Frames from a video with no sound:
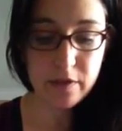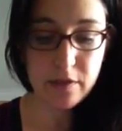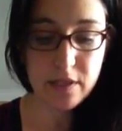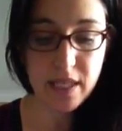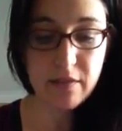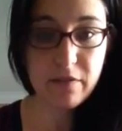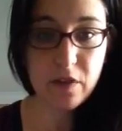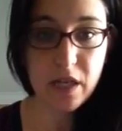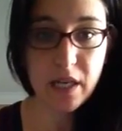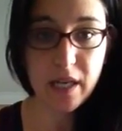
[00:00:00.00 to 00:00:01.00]
They're sting
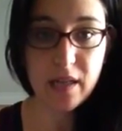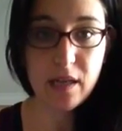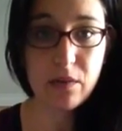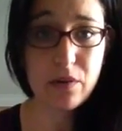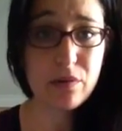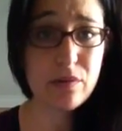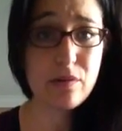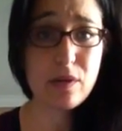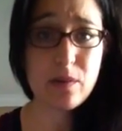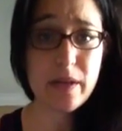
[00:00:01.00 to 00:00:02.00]
free and they work really,
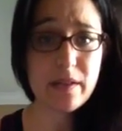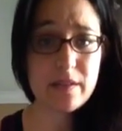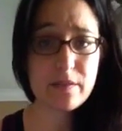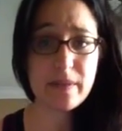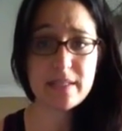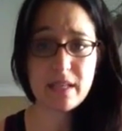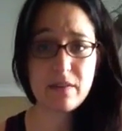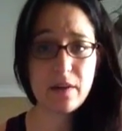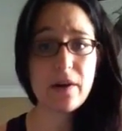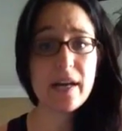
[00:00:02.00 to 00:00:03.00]
really well. These are my
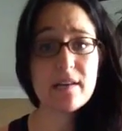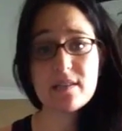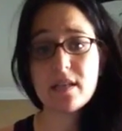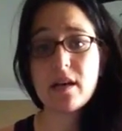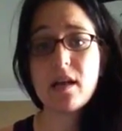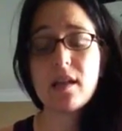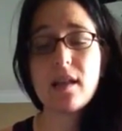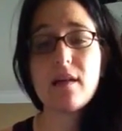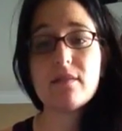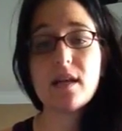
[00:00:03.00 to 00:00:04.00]
saving grace.
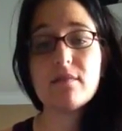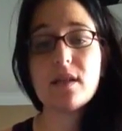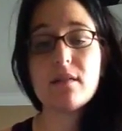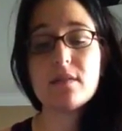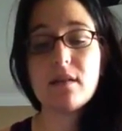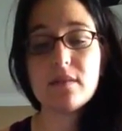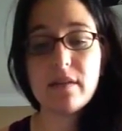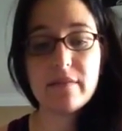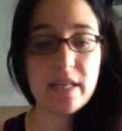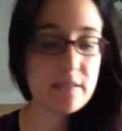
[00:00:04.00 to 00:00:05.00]
Love, love, love, love,
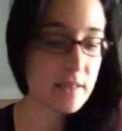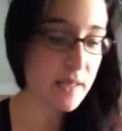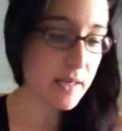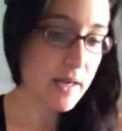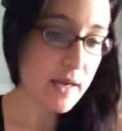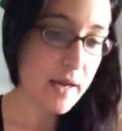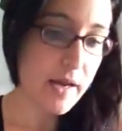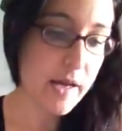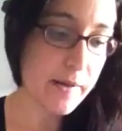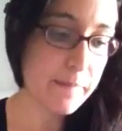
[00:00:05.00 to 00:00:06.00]
love these.
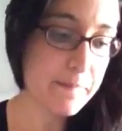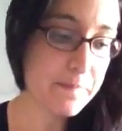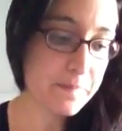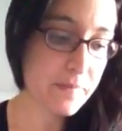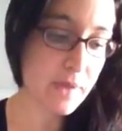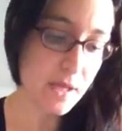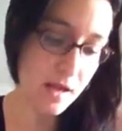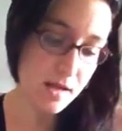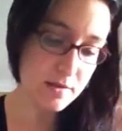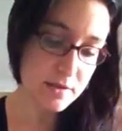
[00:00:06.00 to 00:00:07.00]
I
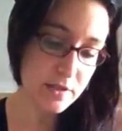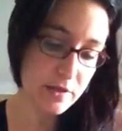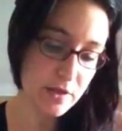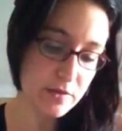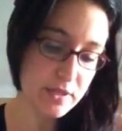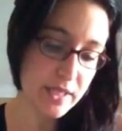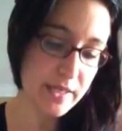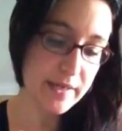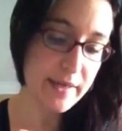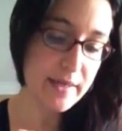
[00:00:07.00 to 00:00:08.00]
also use
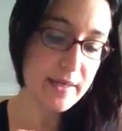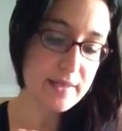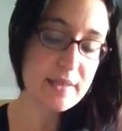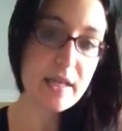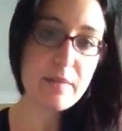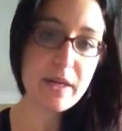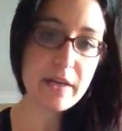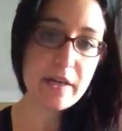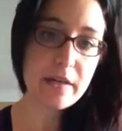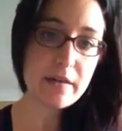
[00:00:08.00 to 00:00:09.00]
their skin
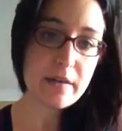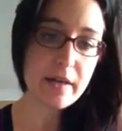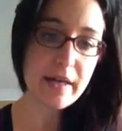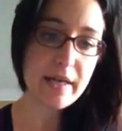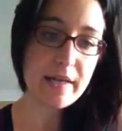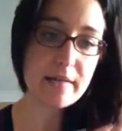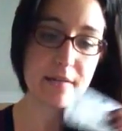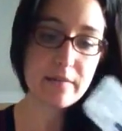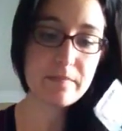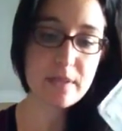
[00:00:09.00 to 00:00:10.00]
barrier, and I'll
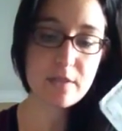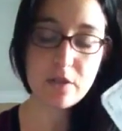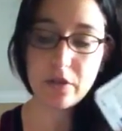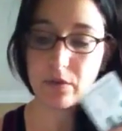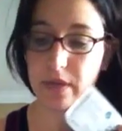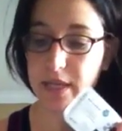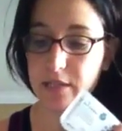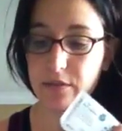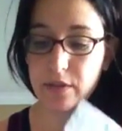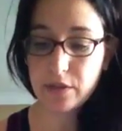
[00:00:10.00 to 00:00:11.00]
show you what I
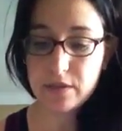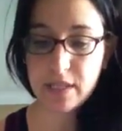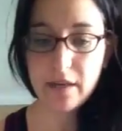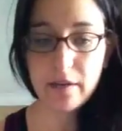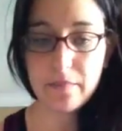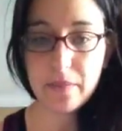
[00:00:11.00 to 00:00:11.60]
do with those later.